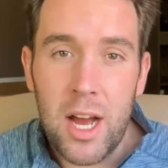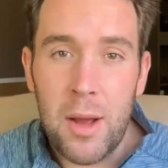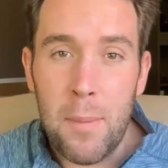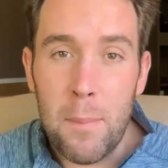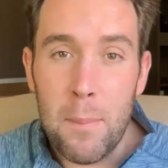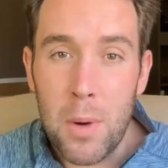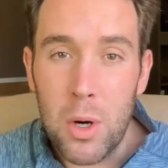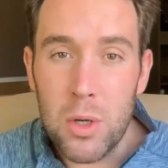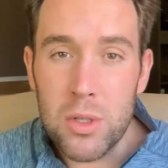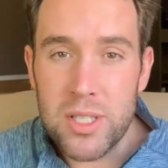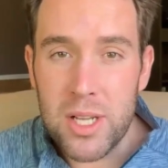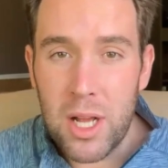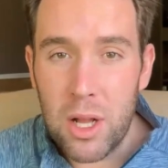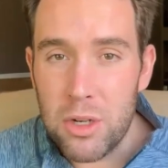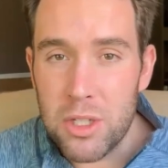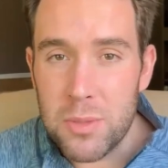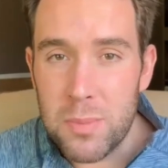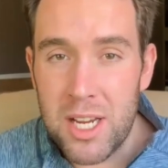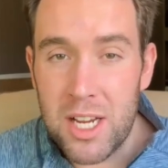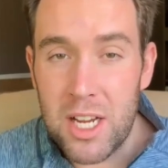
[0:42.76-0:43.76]
most
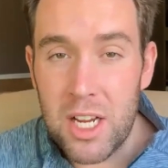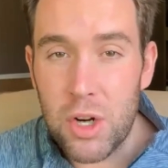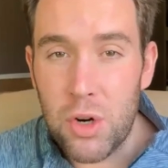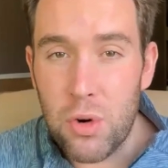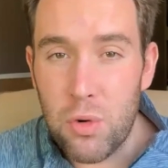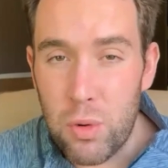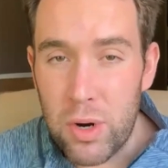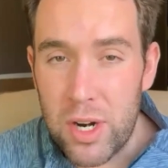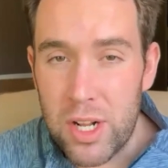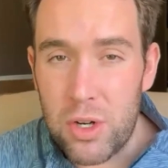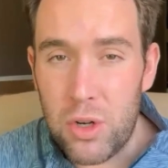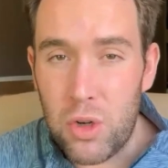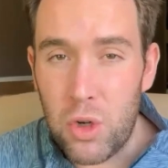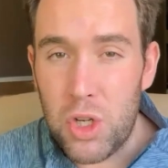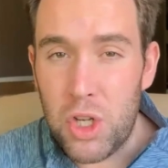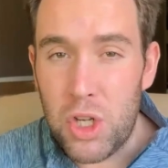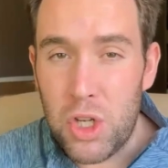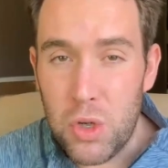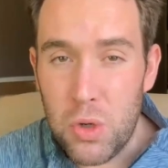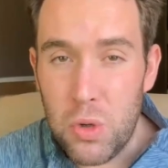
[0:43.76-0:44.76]
sellers make a critical,
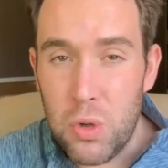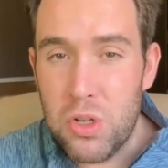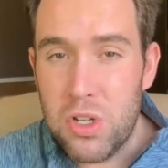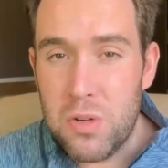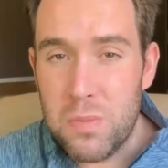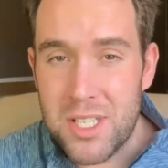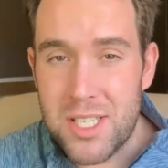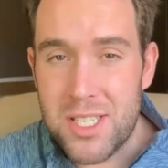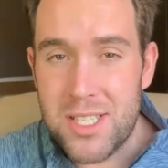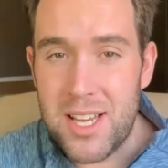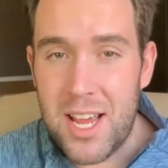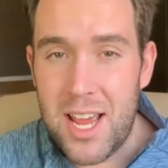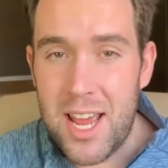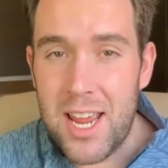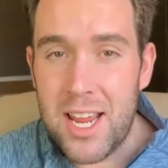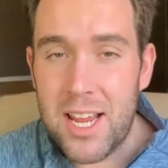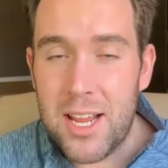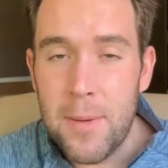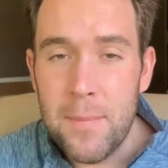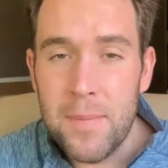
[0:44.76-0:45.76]
huge
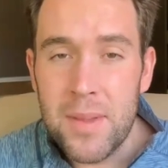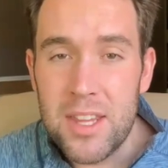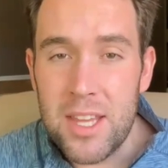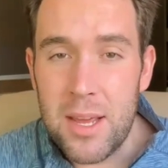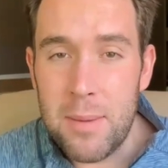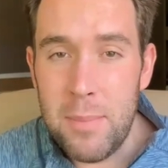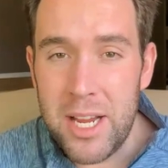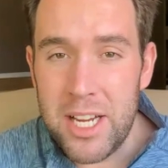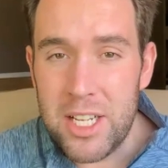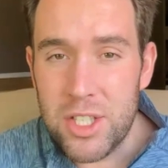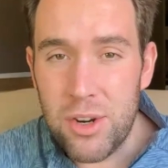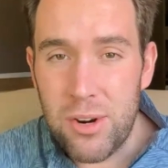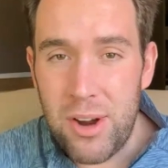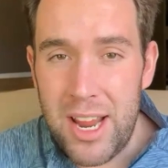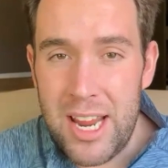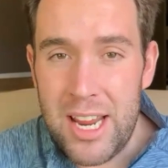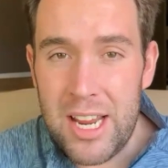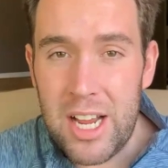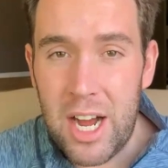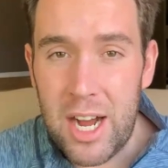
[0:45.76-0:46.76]
mistake that makes their
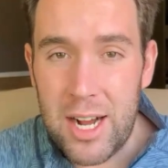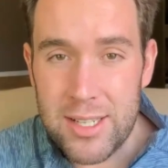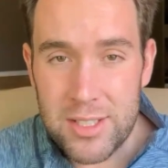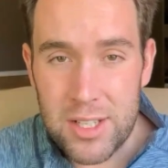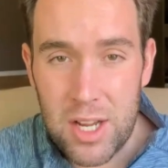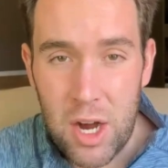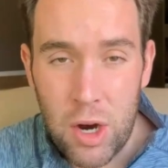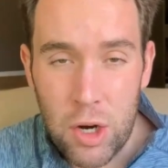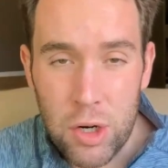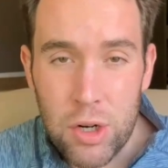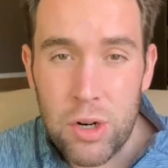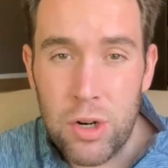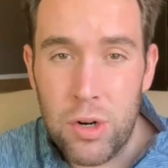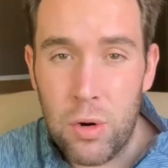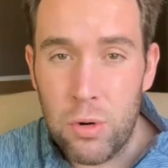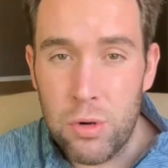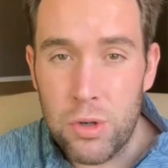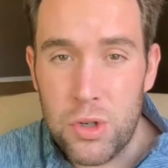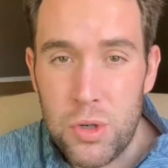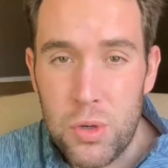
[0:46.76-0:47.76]
ACoS 100
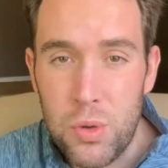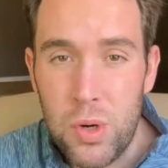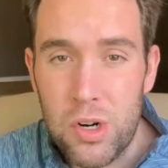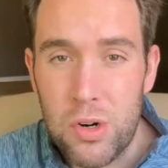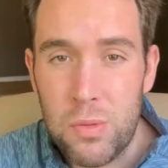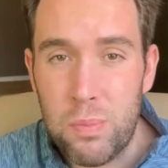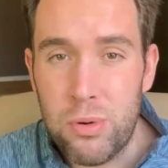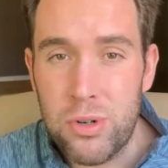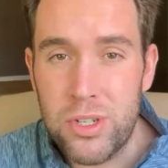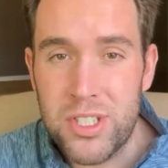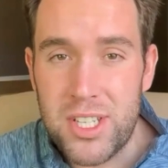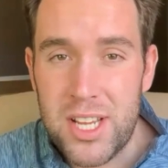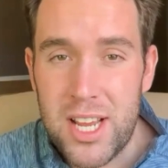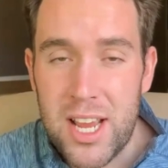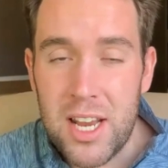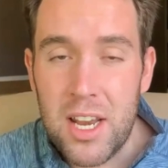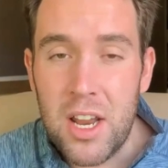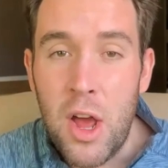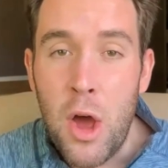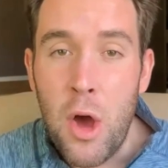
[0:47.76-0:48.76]
or
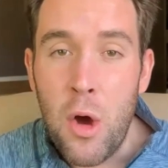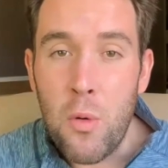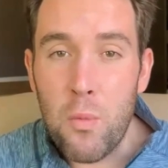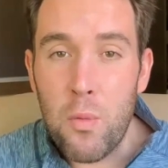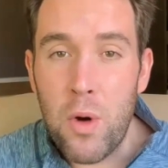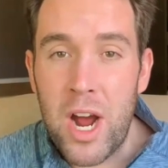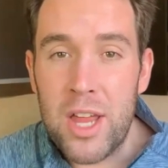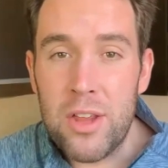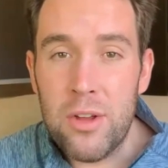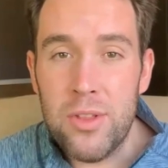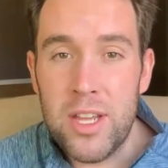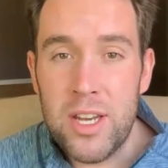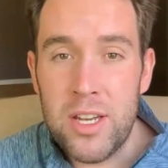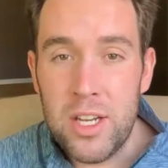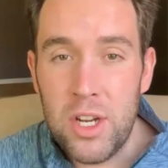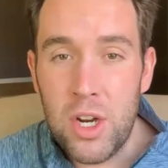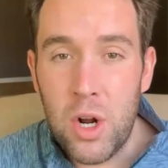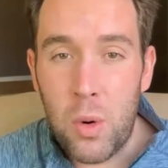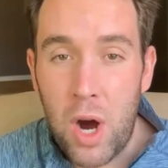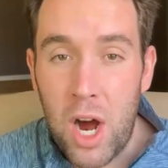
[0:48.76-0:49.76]
200% rather than,
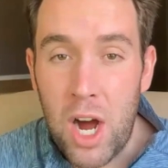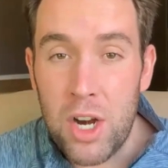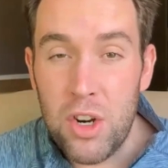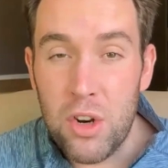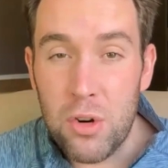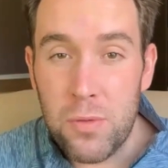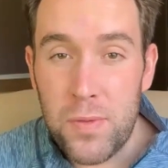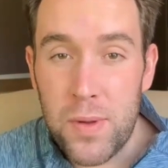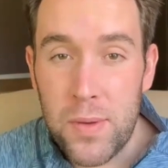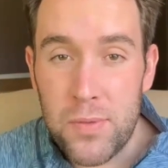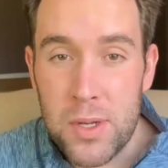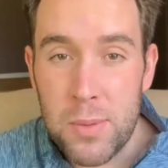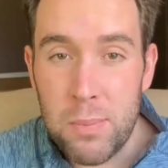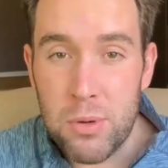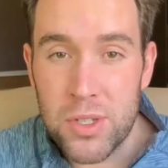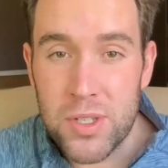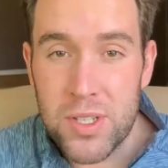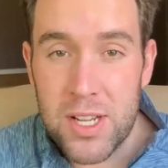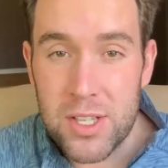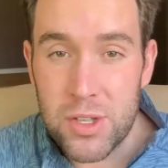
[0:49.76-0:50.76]
under
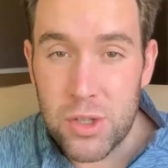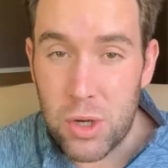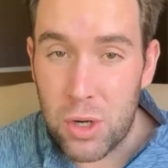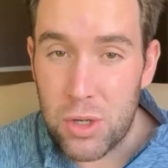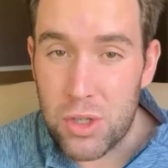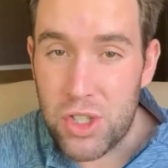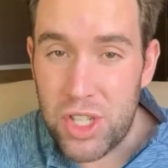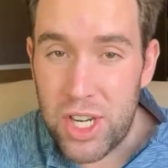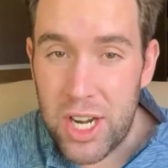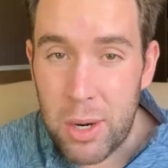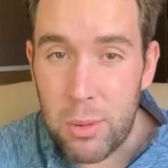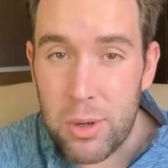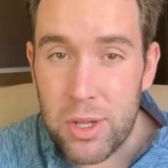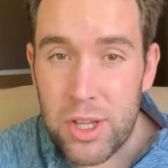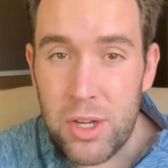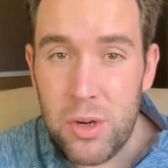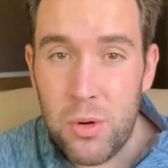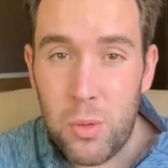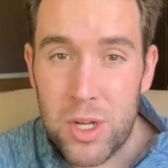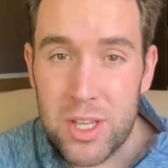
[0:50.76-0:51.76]
50%. So I'll share with
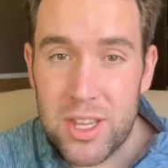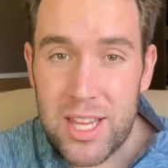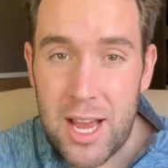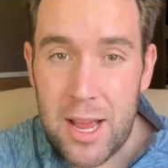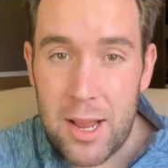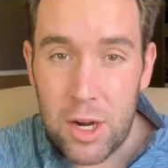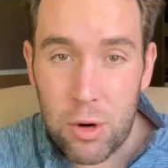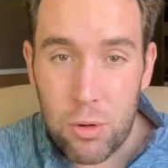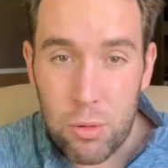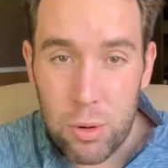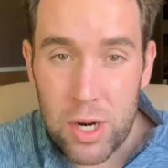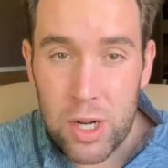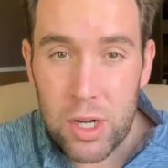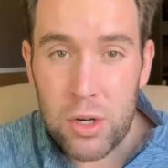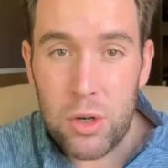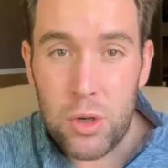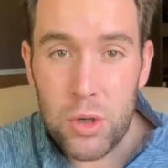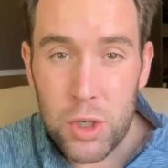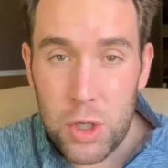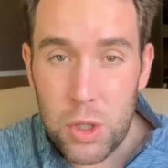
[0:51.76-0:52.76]
you what that
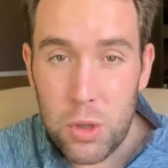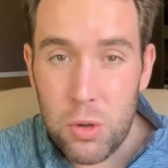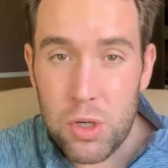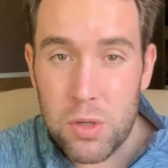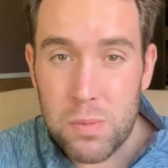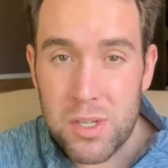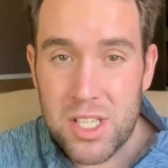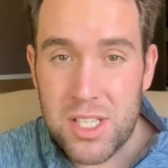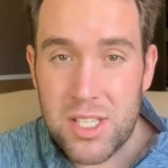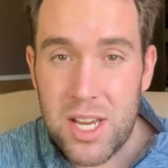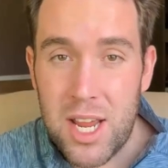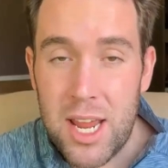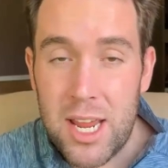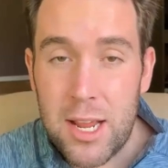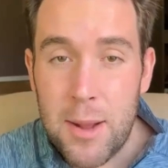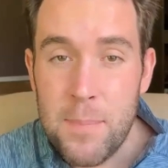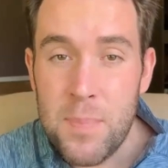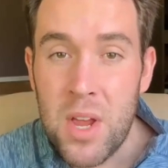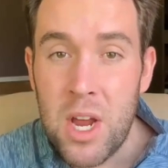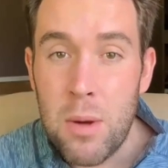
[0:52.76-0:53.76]
critical, huge
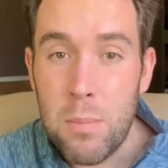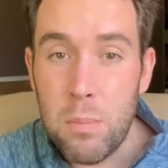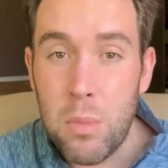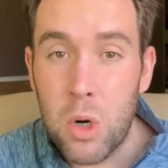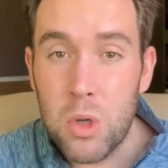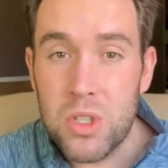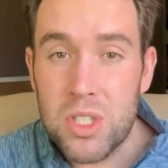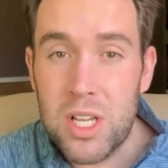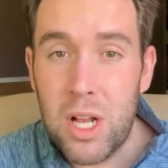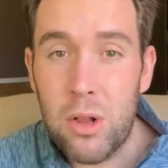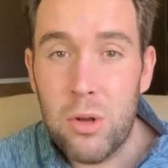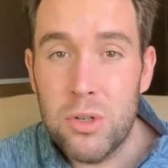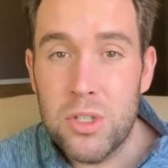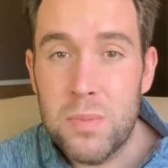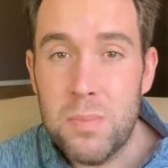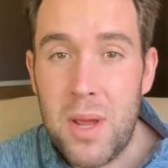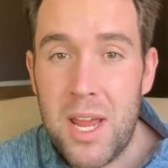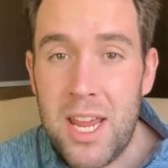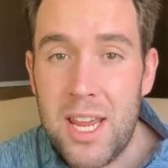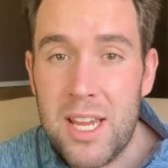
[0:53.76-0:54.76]
mistake most sellers
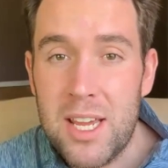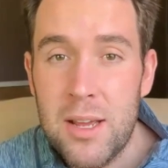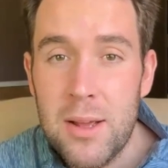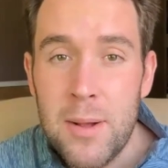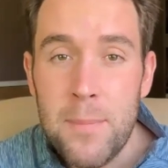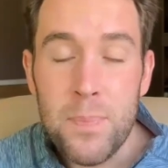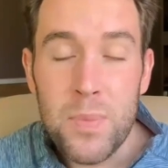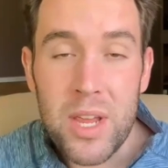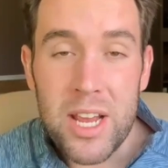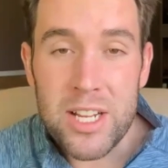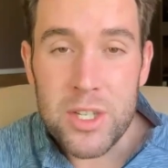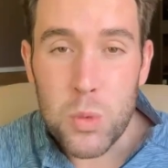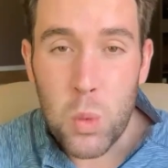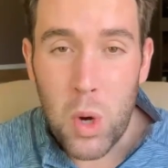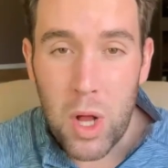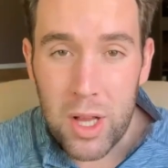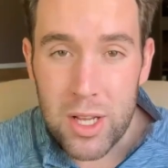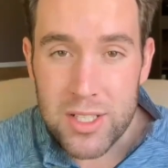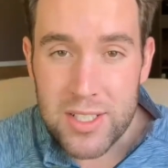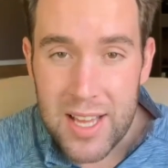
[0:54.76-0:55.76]
make, as
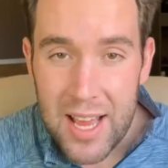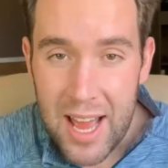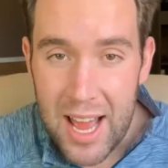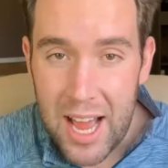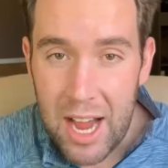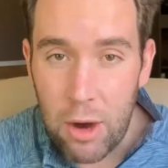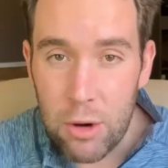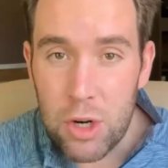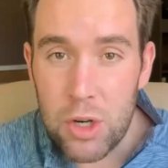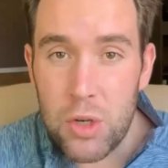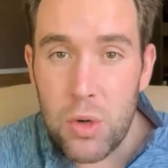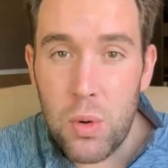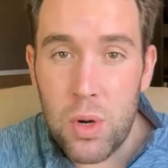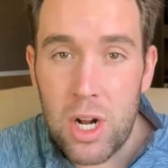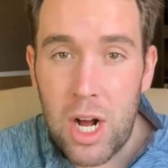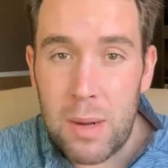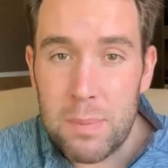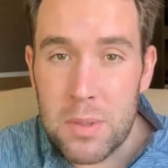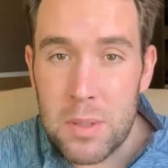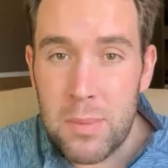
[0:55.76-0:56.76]
well as how to do an
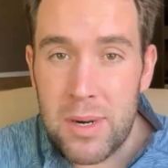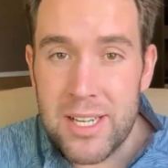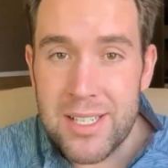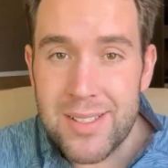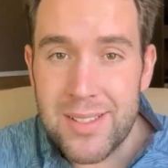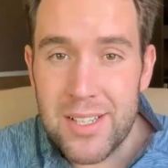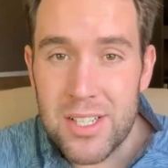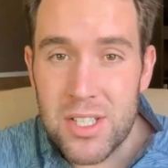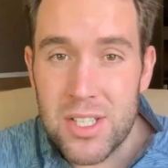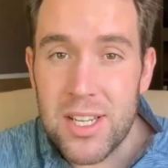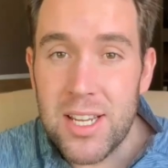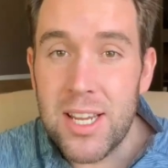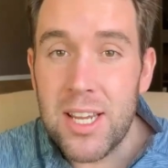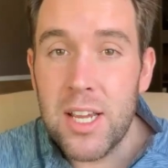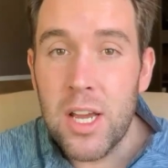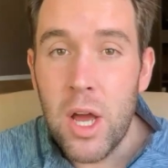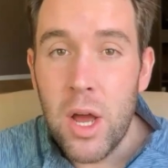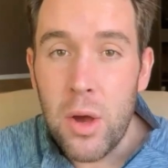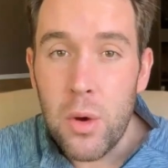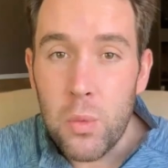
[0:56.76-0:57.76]
optimized
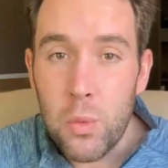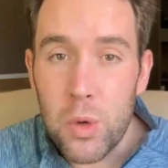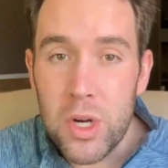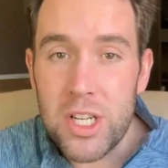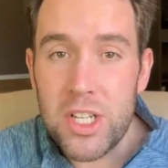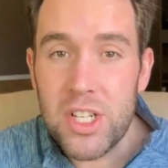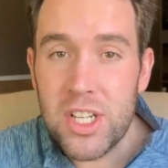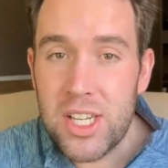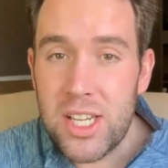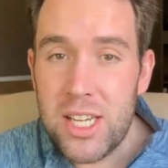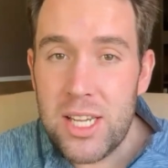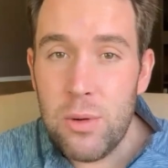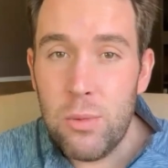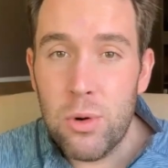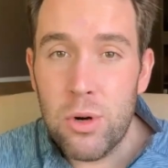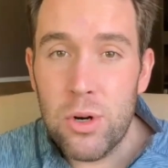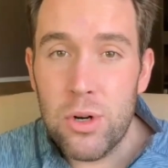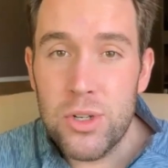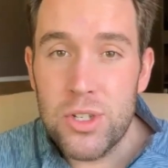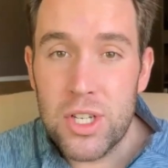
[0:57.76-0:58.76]
listing, which
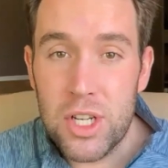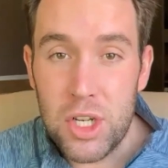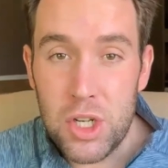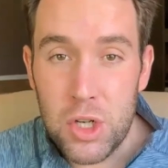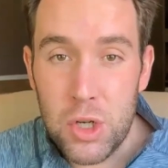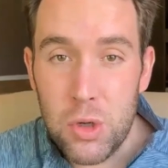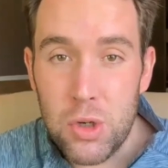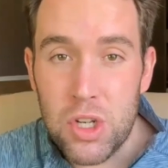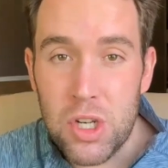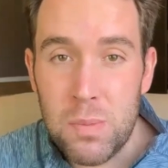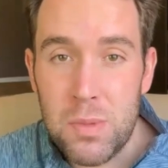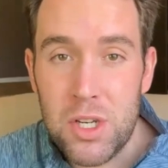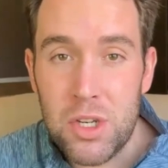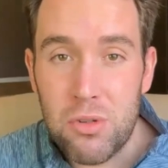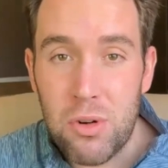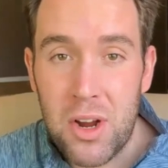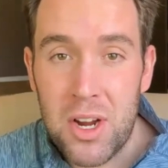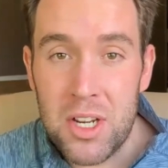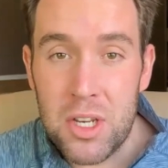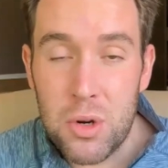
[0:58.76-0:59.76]
keywords you should be
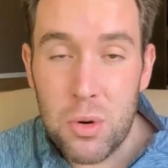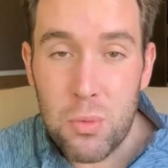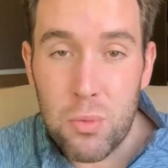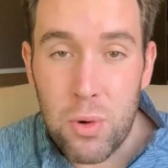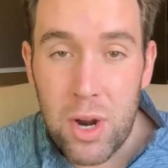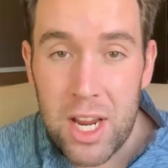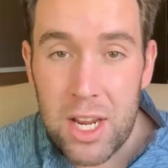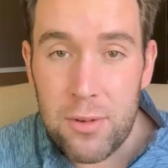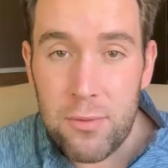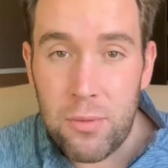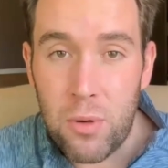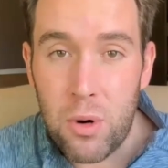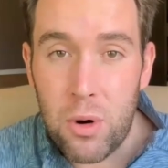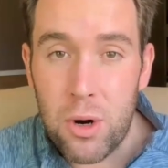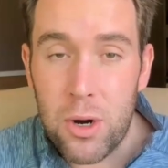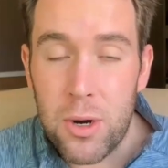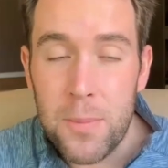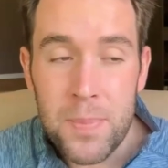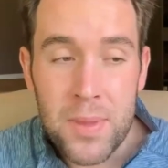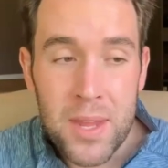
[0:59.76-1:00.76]
trying to rank
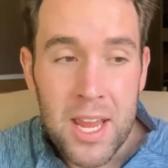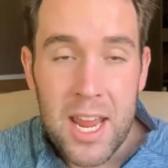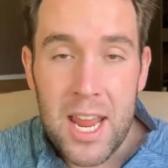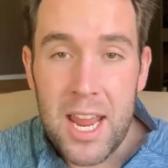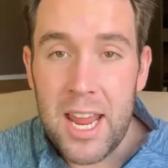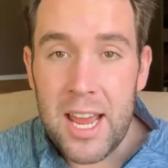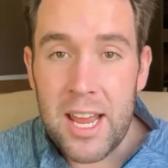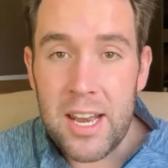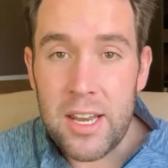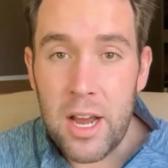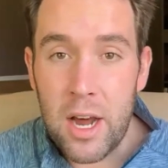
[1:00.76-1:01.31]
for and